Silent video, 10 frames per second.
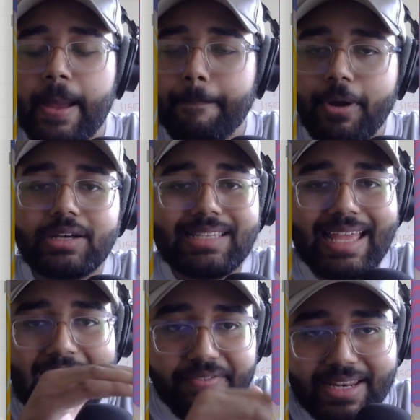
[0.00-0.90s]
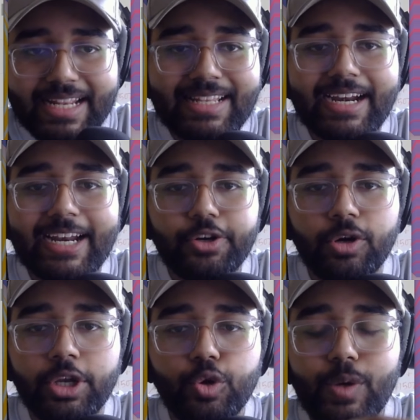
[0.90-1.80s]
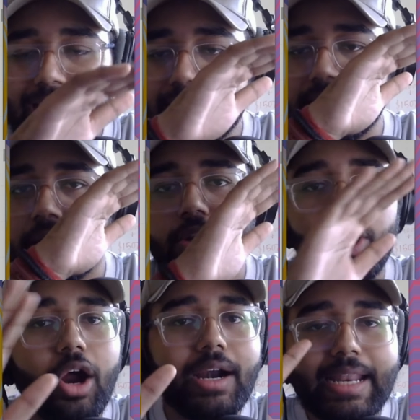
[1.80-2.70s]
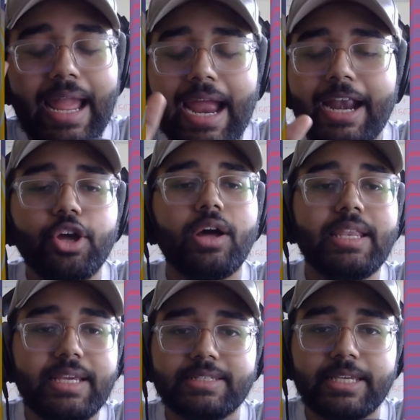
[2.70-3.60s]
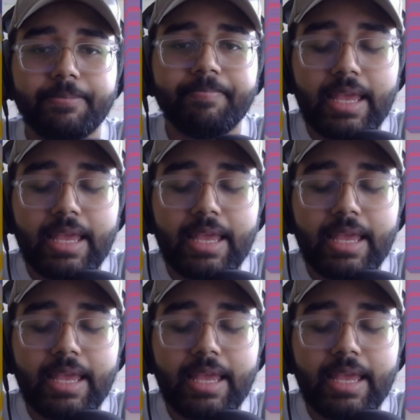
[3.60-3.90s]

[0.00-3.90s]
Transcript: because everything that I told you is not at all easy.